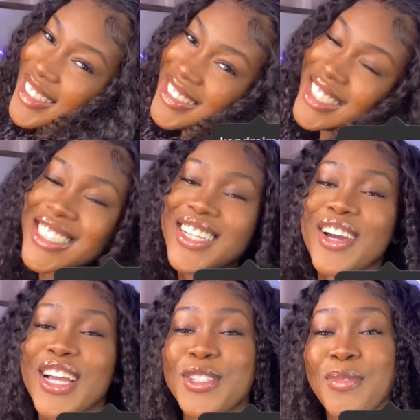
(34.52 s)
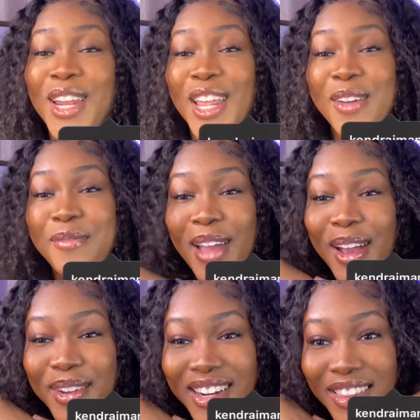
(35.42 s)
it's your girl Kendraimani and I'm
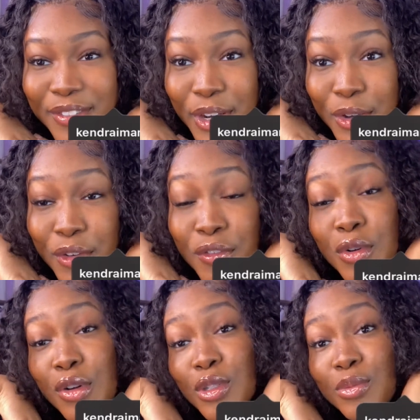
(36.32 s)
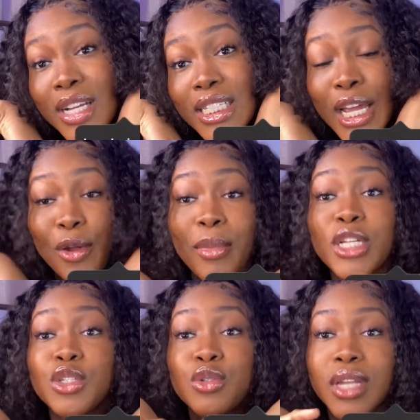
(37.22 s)
back with another video. If you are new to my channel, make
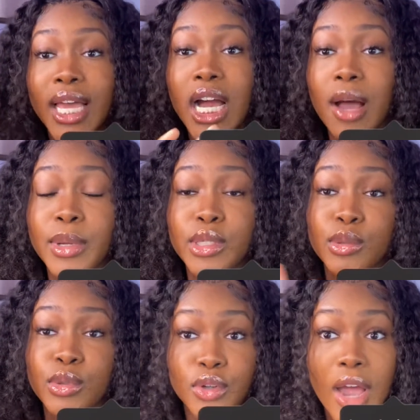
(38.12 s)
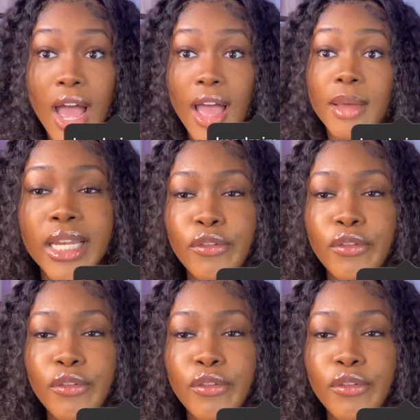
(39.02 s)
sure you like, comment, and subscribe.